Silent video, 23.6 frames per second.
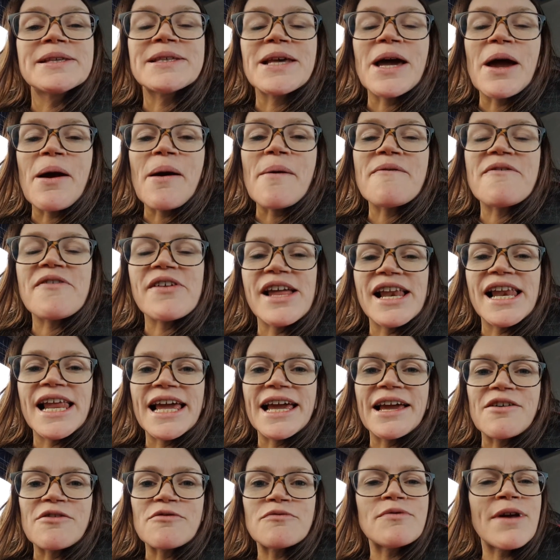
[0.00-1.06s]
So I'm
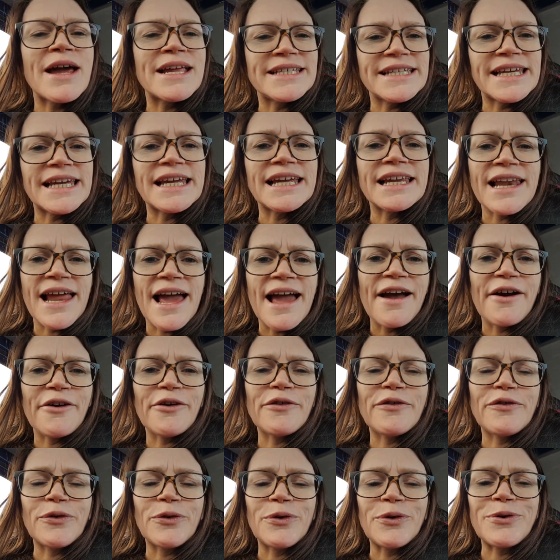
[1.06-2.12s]
feeling ready
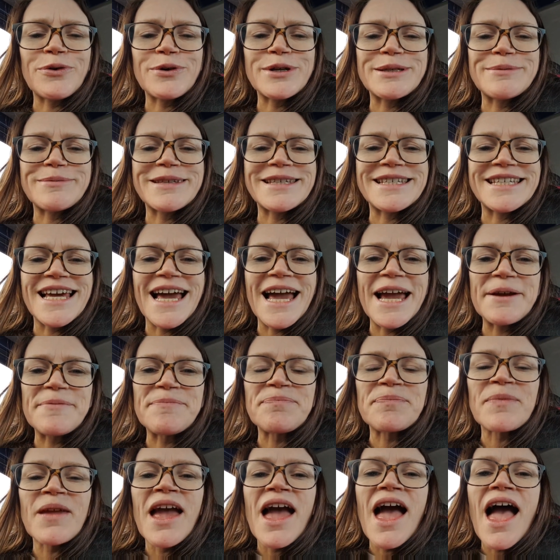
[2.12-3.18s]
now for Christmas Day.
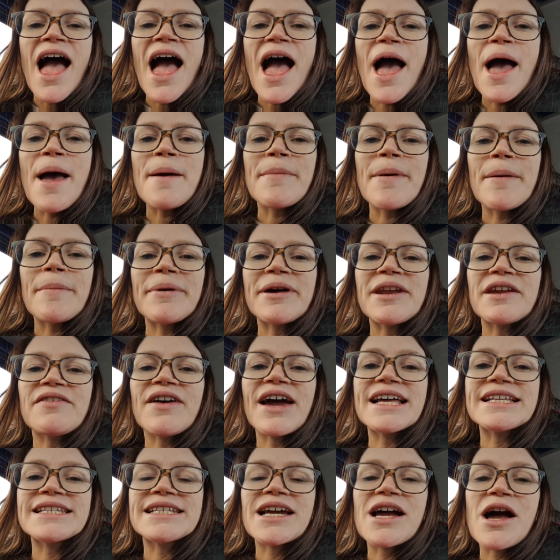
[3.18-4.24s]
But I've
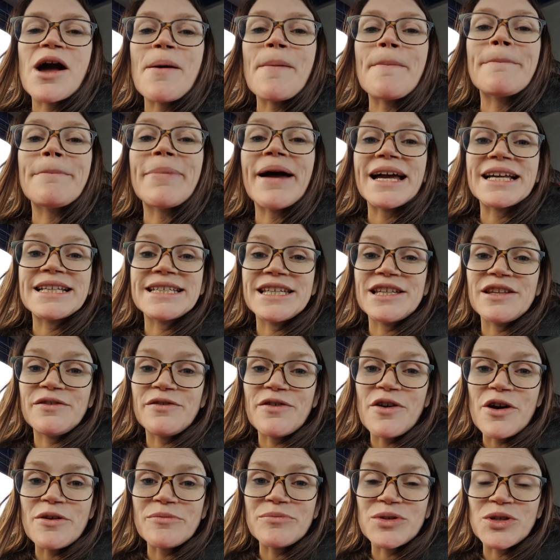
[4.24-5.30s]
had to come back to the
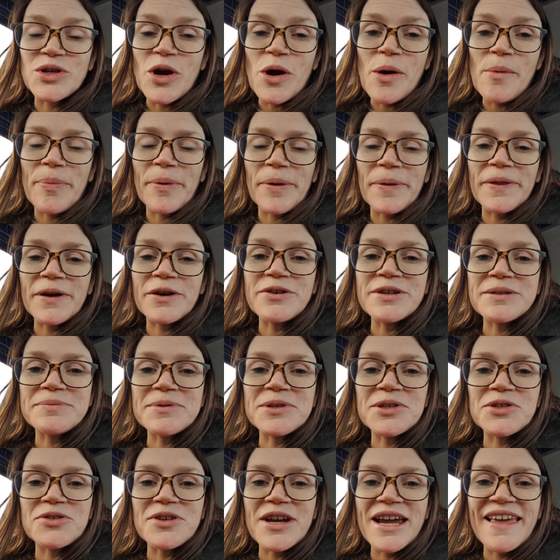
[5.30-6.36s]
farm shop. The
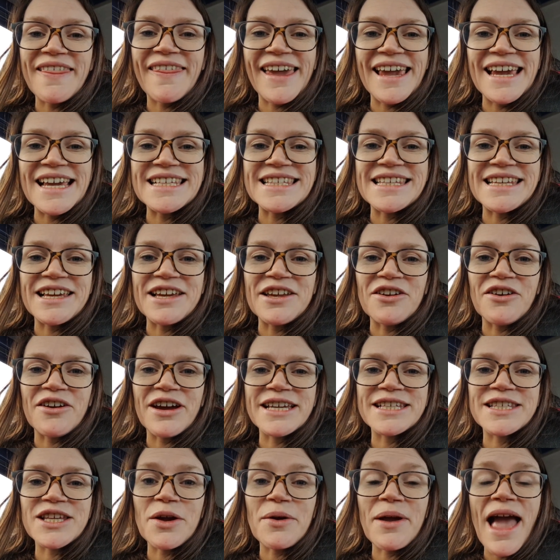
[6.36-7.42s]
Christmas tree that Izzy and
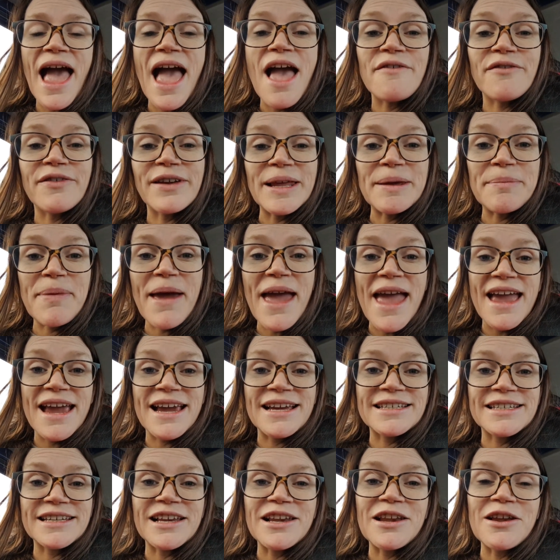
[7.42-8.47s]
I so carefully
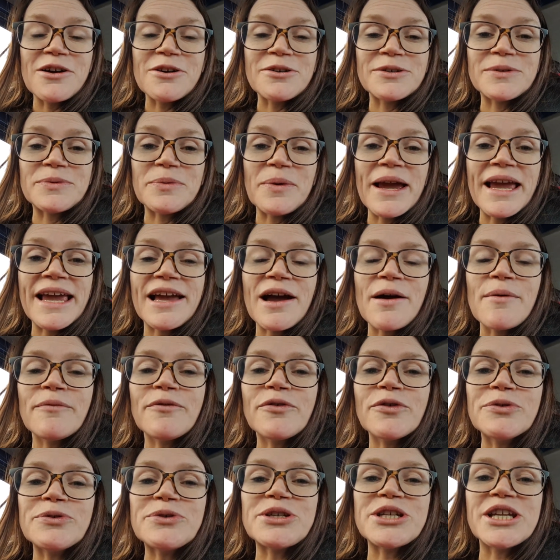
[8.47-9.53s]
picked last week,
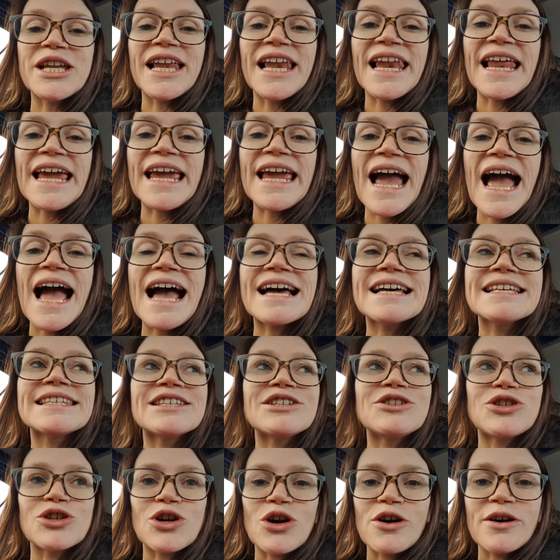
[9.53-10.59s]
unfortunately, has
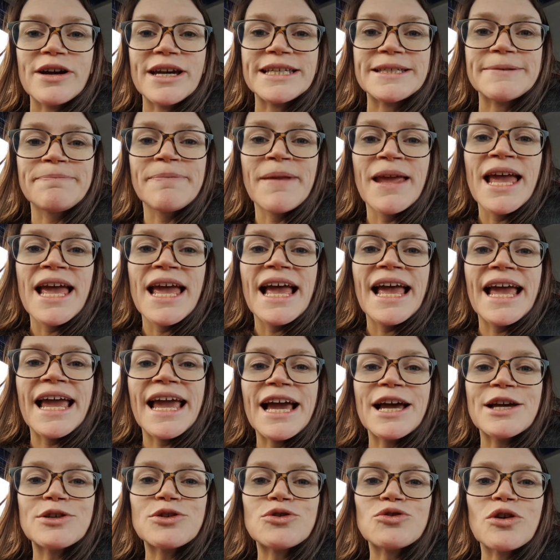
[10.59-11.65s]
died.
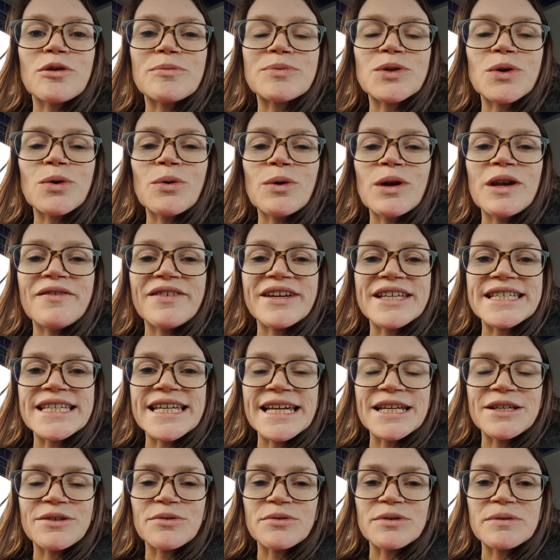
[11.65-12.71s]
It has dropped all of its
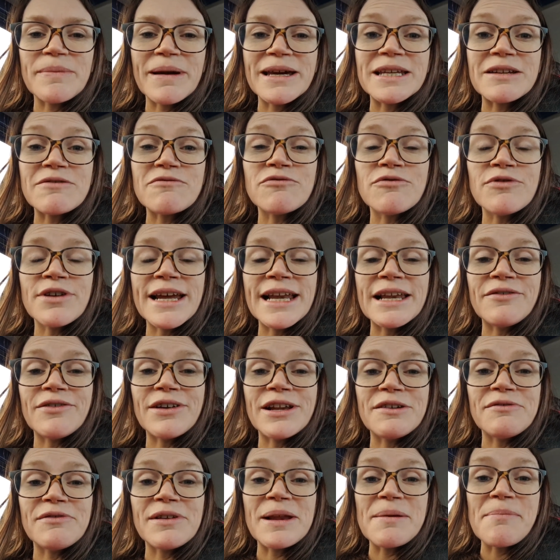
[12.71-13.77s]
needles, made a really,
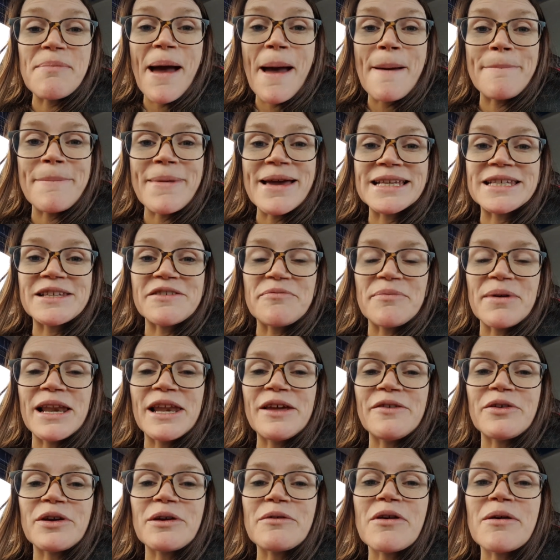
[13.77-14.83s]
really, really bad mess of my
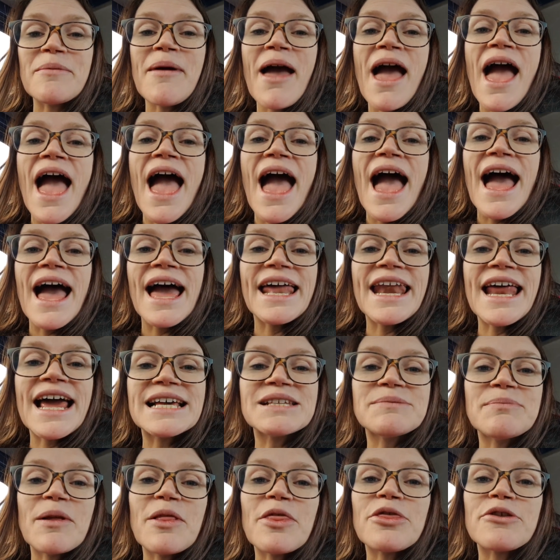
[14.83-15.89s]
living room, and
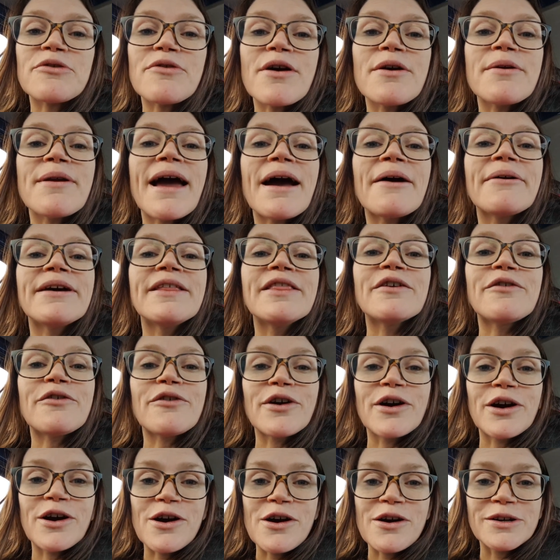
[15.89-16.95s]
has been thrown out in the
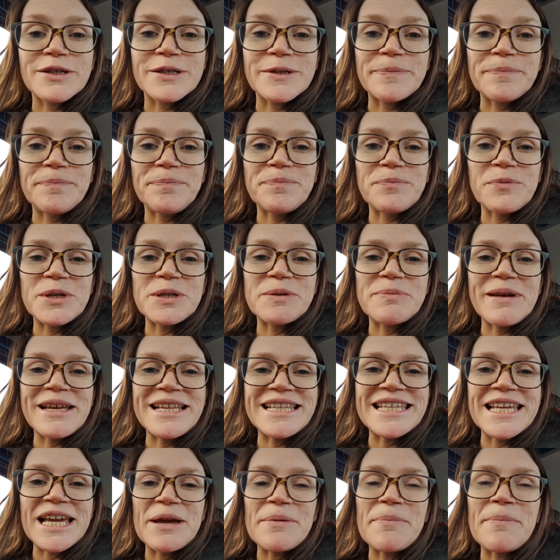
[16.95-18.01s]
front garden, which
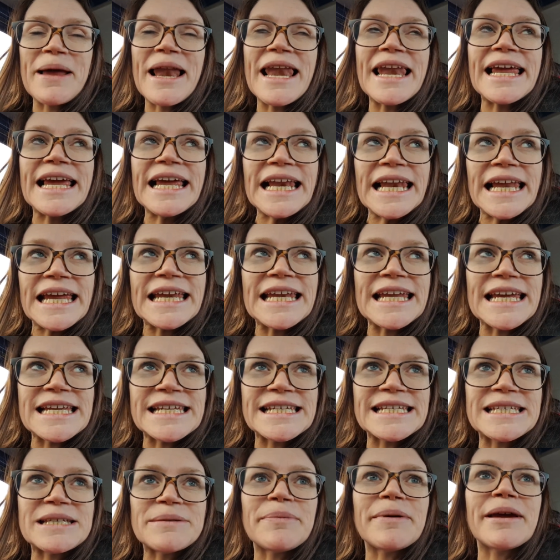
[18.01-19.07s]
means it completely
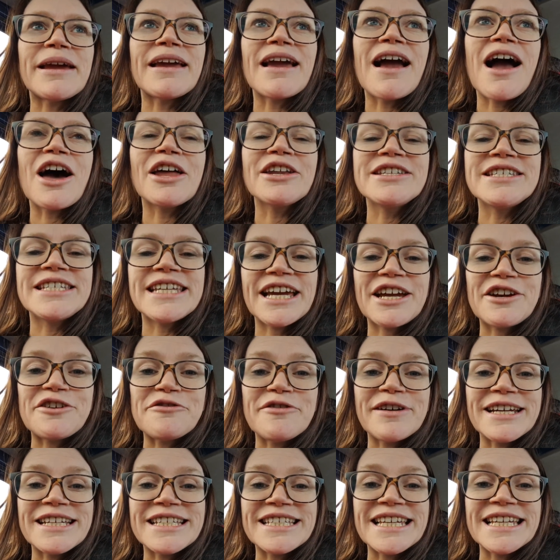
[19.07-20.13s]
needed to be
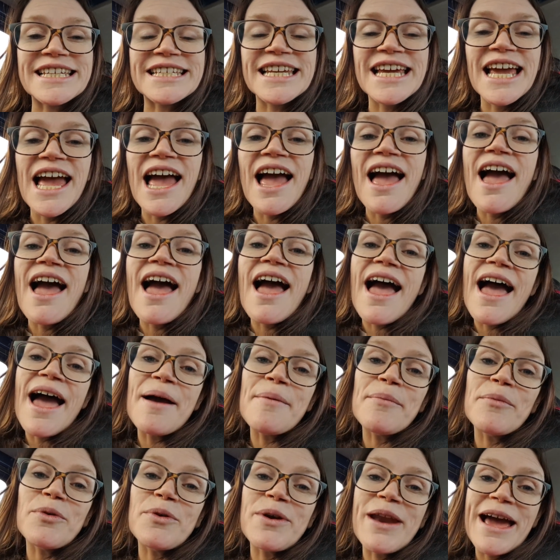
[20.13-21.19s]
undecorated
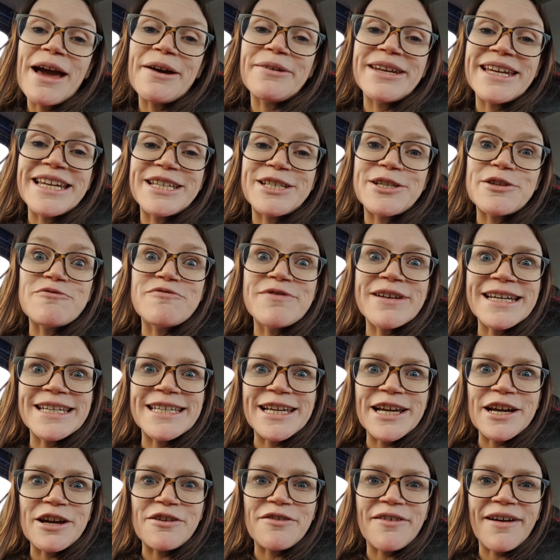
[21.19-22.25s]
and will now need to
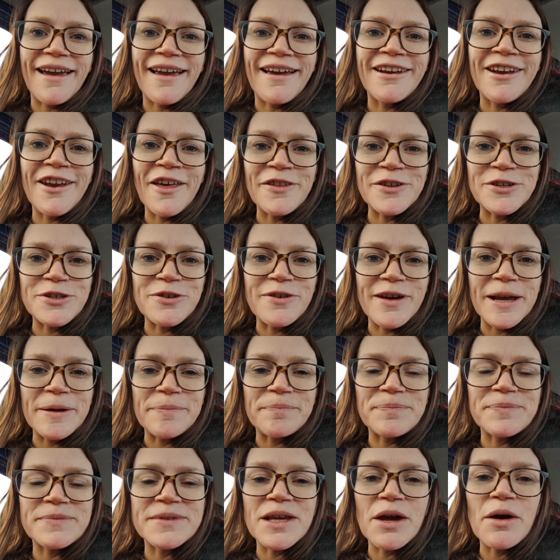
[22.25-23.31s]
redecorate another tree.
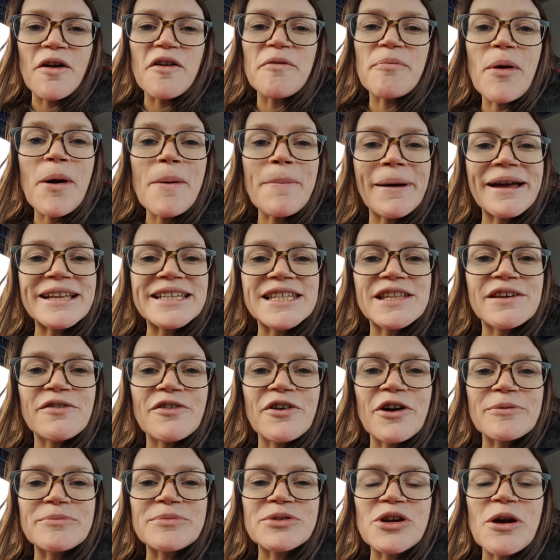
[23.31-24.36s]
So I've popped back to the
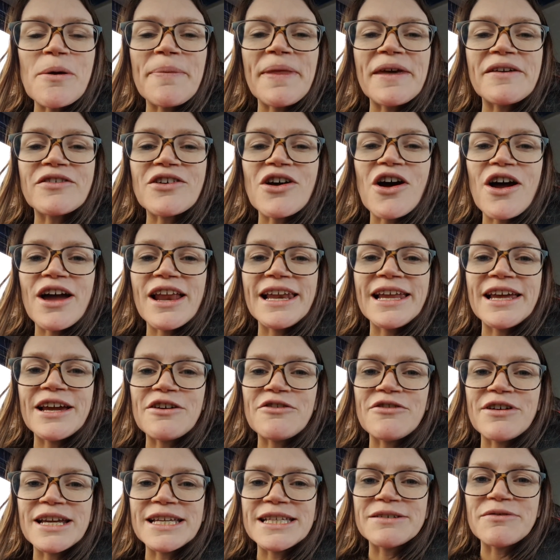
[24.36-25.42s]
farm shop. They've kindly
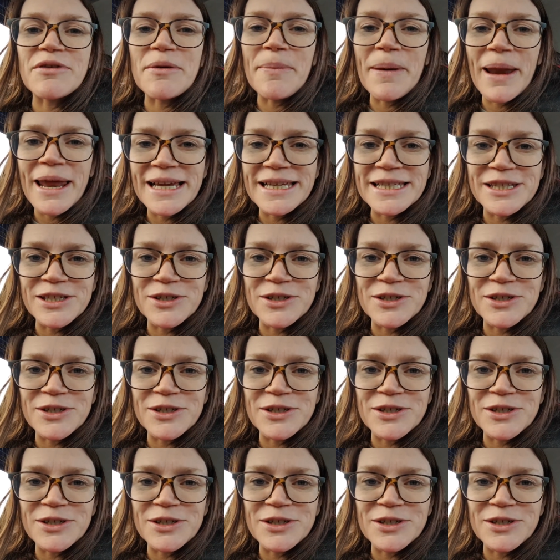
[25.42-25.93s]
agreed to replace